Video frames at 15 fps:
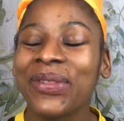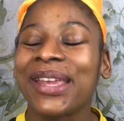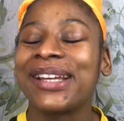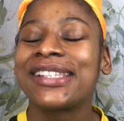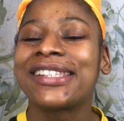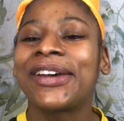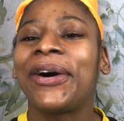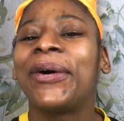
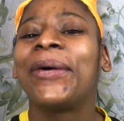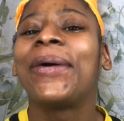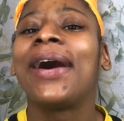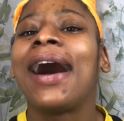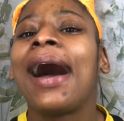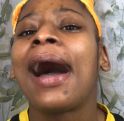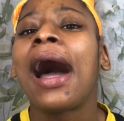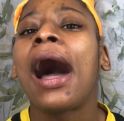So
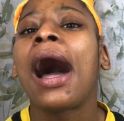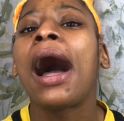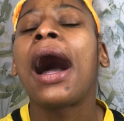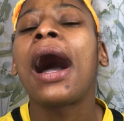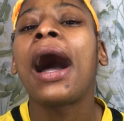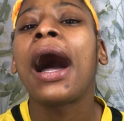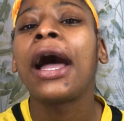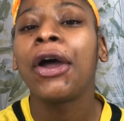
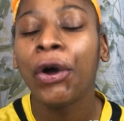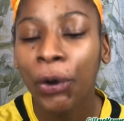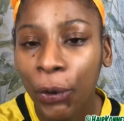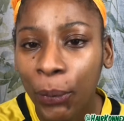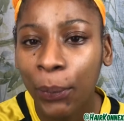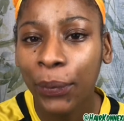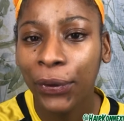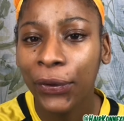I
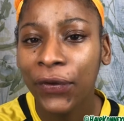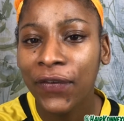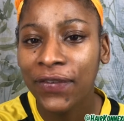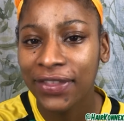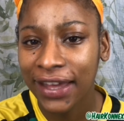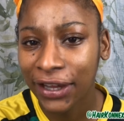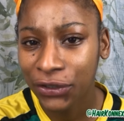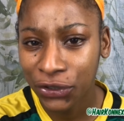hope
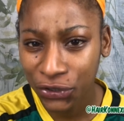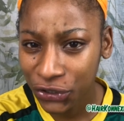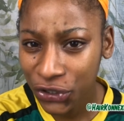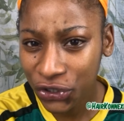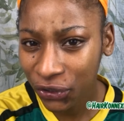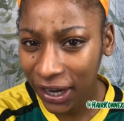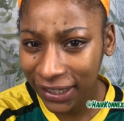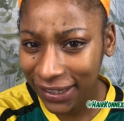that you
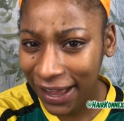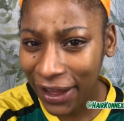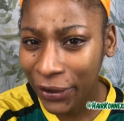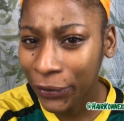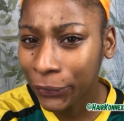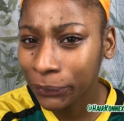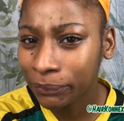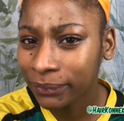do try it
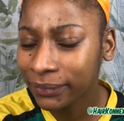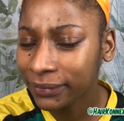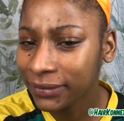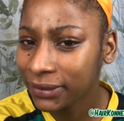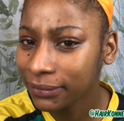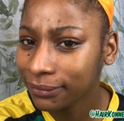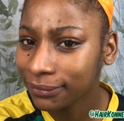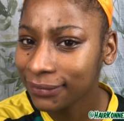out
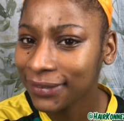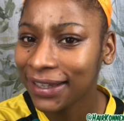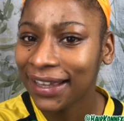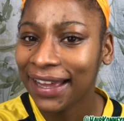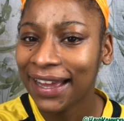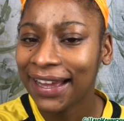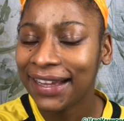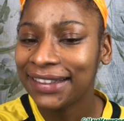
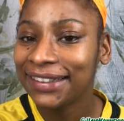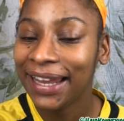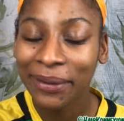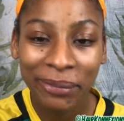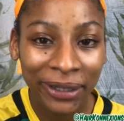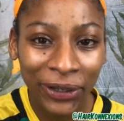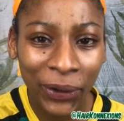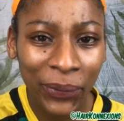and let
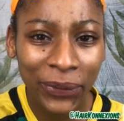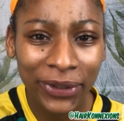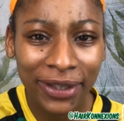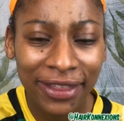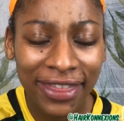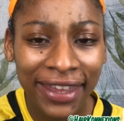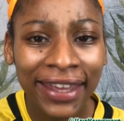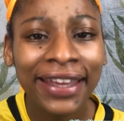me know what you
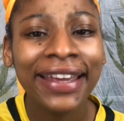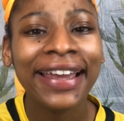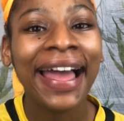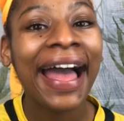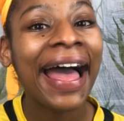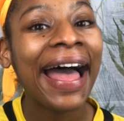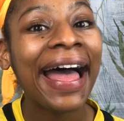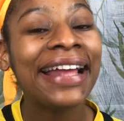think.
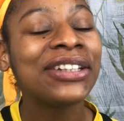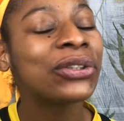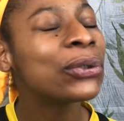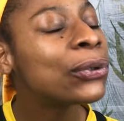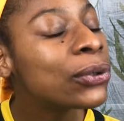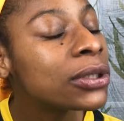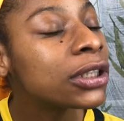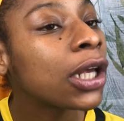And
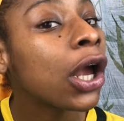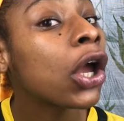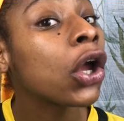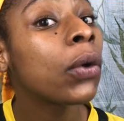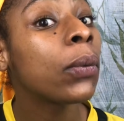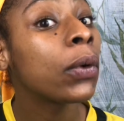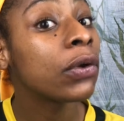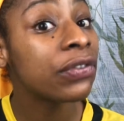
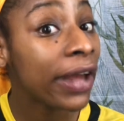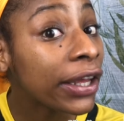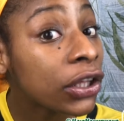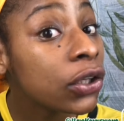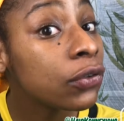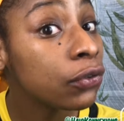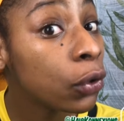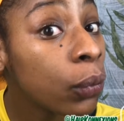also,
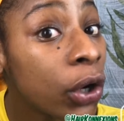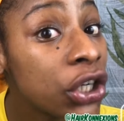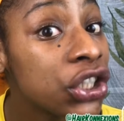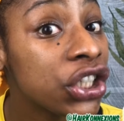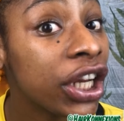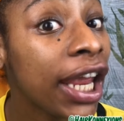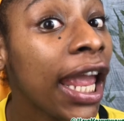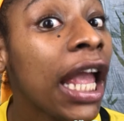thank you for
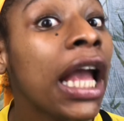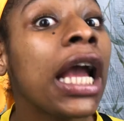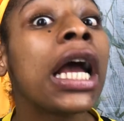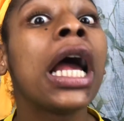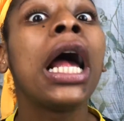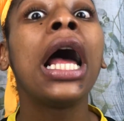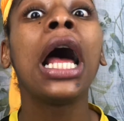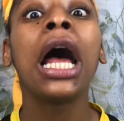watching.
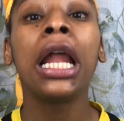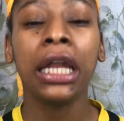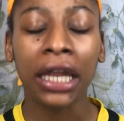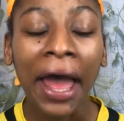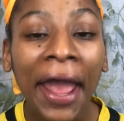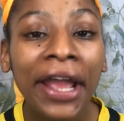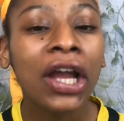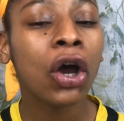
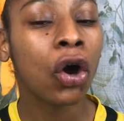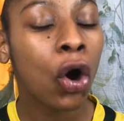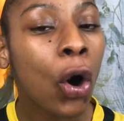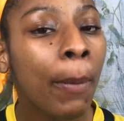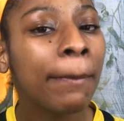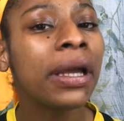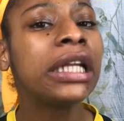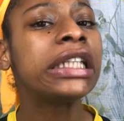Like,
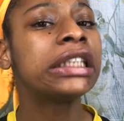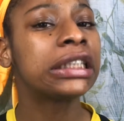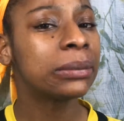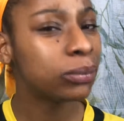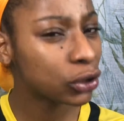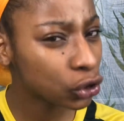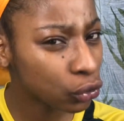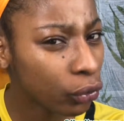comment,
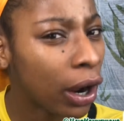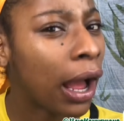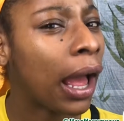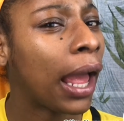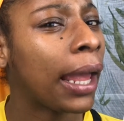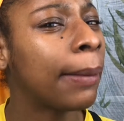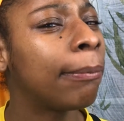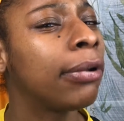
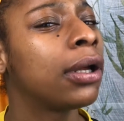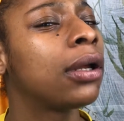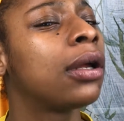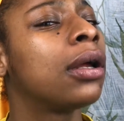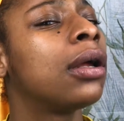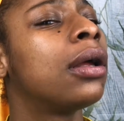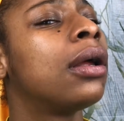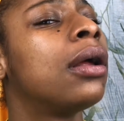subscribe.
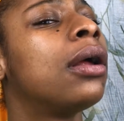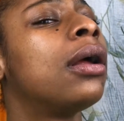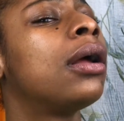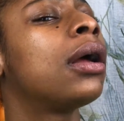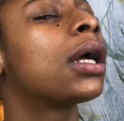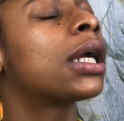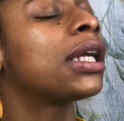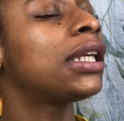
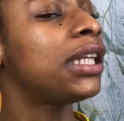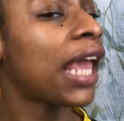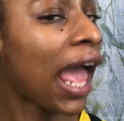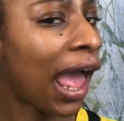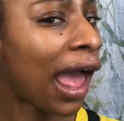Yeah.